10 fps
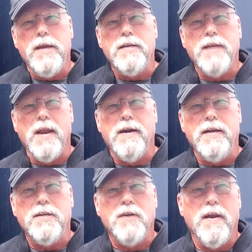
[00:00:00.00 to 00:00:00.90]
He's headed
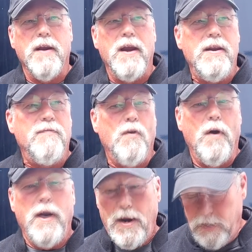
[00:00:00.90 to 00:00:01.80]
east on
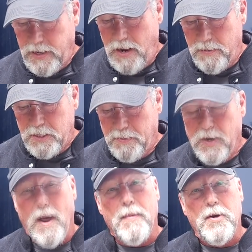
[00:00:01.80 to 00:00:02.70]
94, and I looked down at my
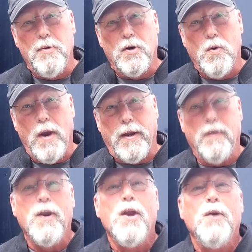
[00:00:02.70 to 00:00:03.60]
speedometer real quick
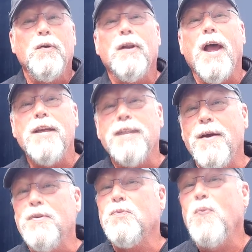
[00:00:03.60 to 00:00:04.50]
and realized
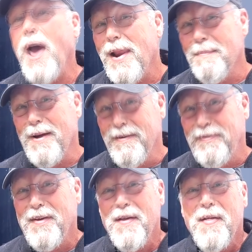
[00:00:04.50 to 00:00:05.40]
I was well
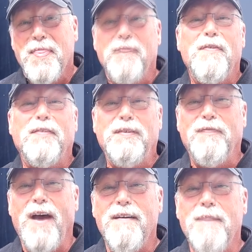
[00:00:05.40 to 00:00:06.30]
above the
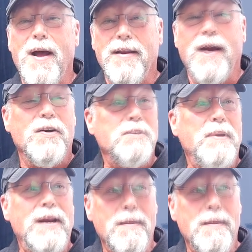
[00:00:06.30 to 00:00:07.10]
55 mile an hour speed